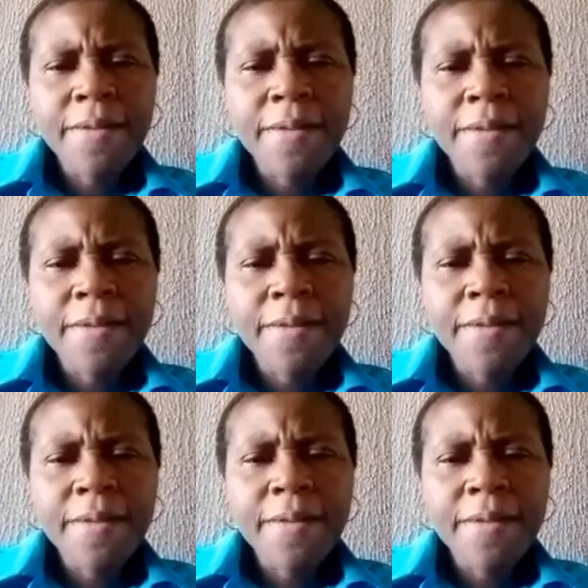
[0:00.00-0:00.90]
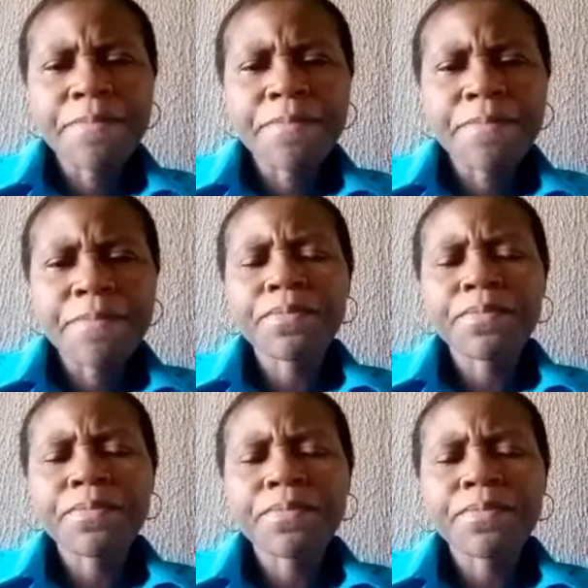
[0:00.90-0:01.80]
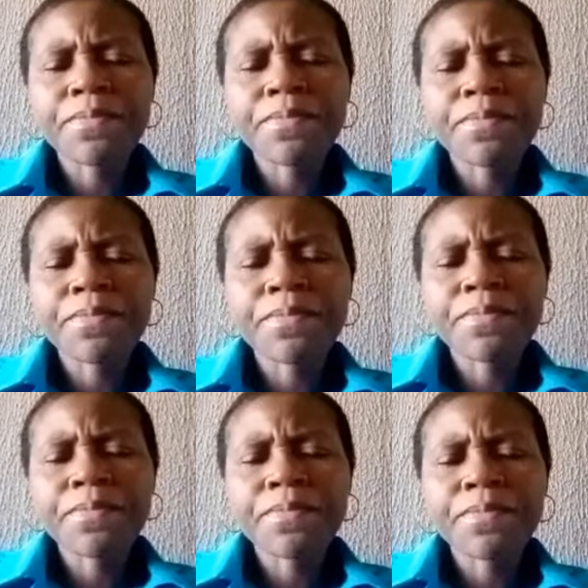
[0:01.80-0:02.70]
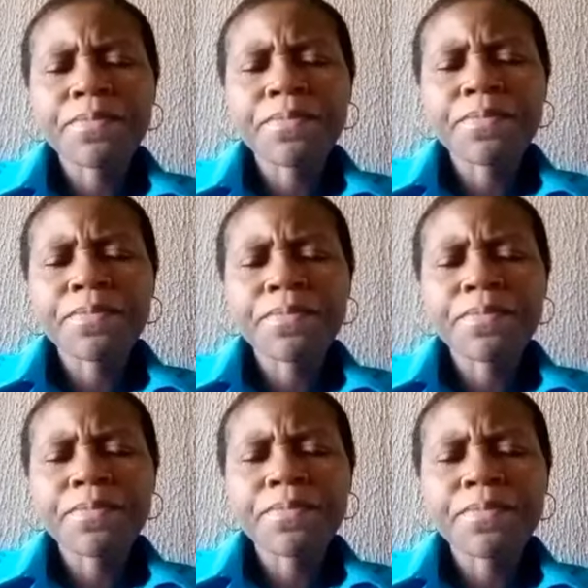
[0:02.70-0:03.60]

[no speech]